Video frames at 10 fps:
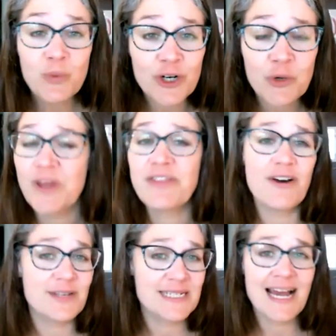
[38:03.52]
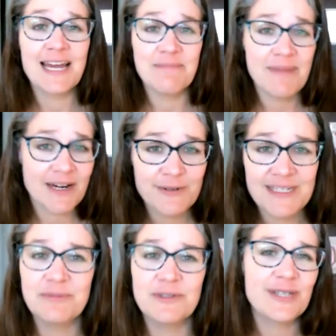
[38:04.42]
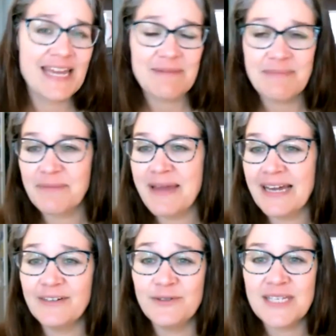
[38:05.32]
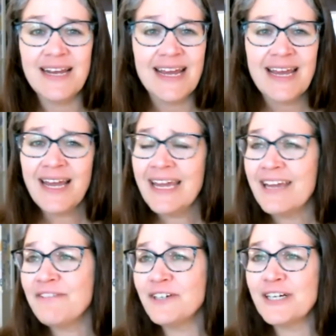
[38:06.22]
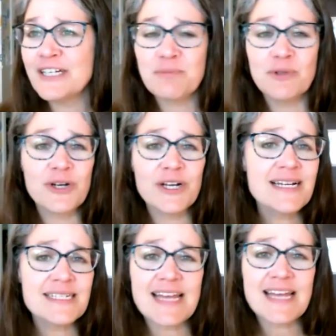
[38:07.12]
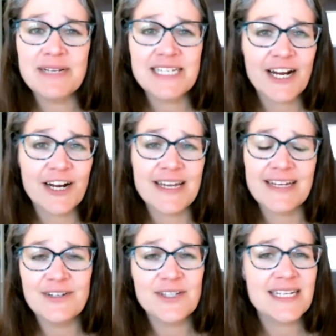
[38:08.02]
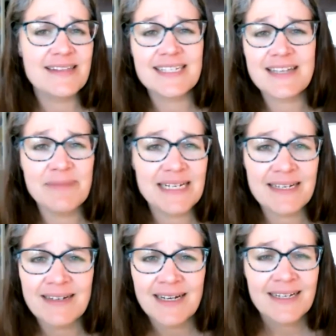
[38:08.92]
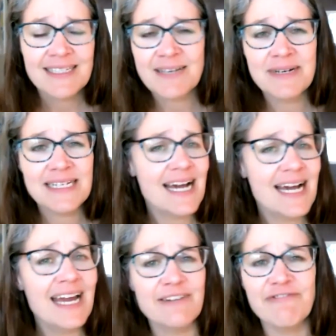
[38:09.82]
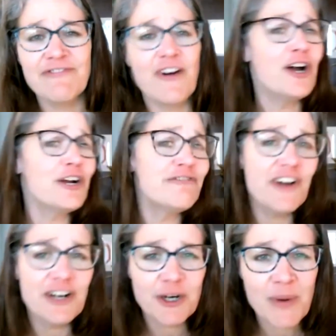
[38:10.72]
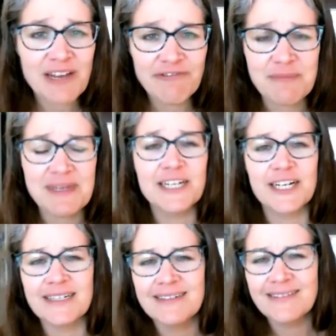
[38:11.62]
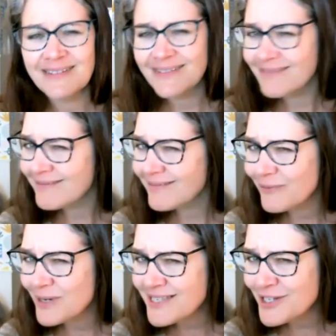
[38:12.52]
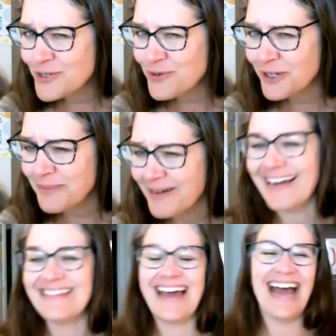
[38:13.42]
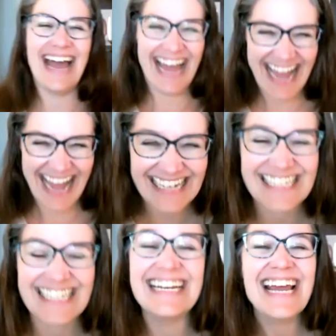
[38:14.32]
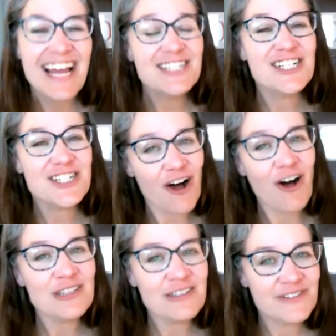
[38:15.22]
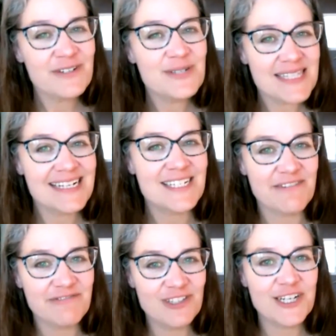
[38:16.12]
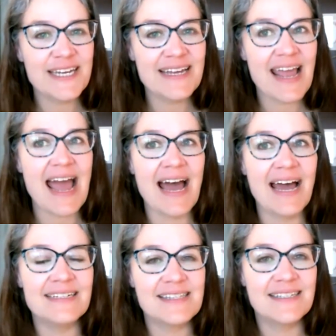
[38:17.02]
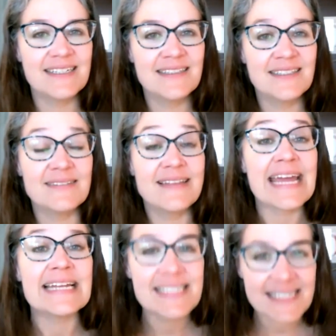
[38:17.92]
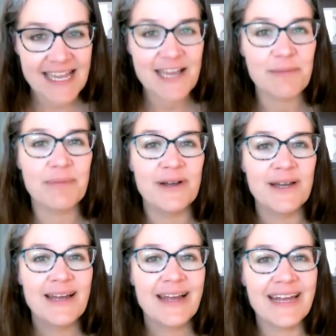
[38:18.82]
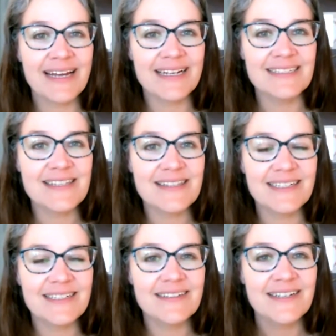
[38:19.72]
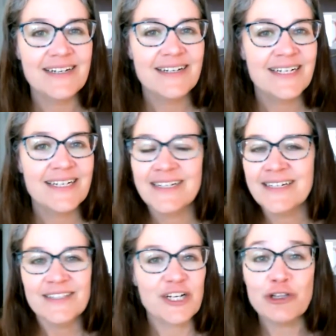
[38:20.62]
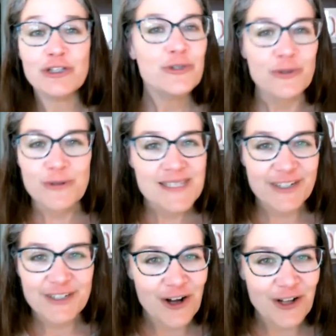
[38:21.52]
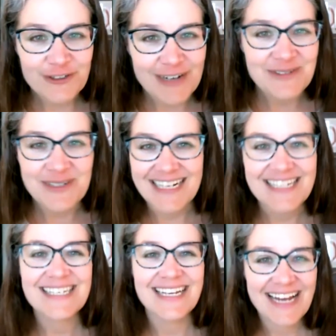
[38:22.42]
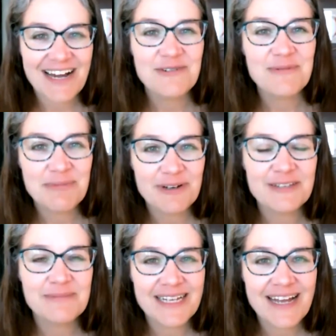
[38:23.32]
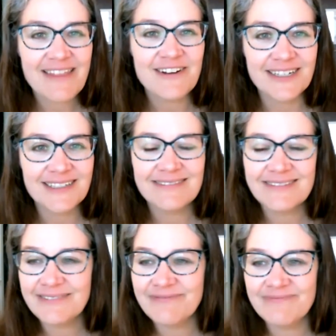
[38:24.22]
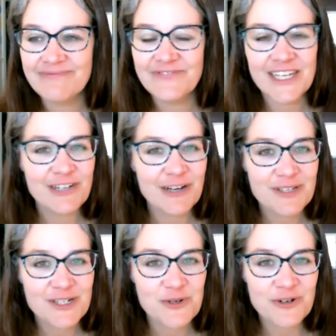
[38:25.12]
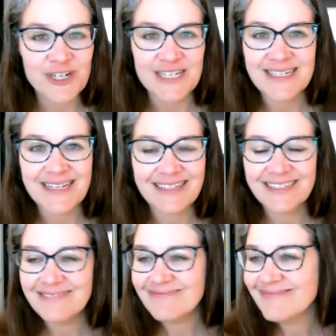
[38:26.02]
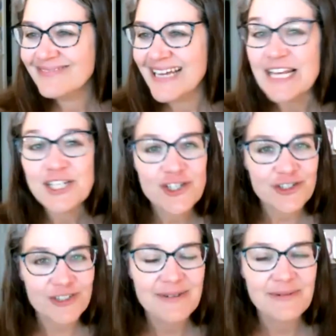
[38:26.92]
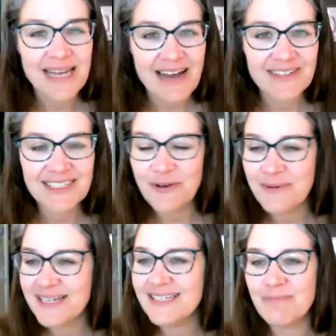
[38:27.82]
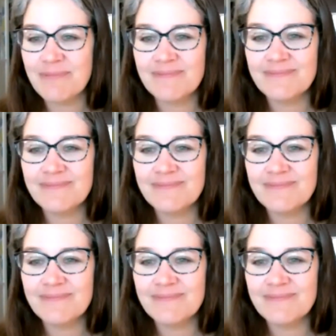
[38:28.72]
work with all the time, Meadow Dibble, Kate McMahon, who said if you're exploring a cemetery and you see that somebody somebody died far far away from here, what's the story behind that? and just all of those things of looking at the the landscape and the the clues that are all around us and how do we put them together to to figure out the stories and the, the history that we haven't always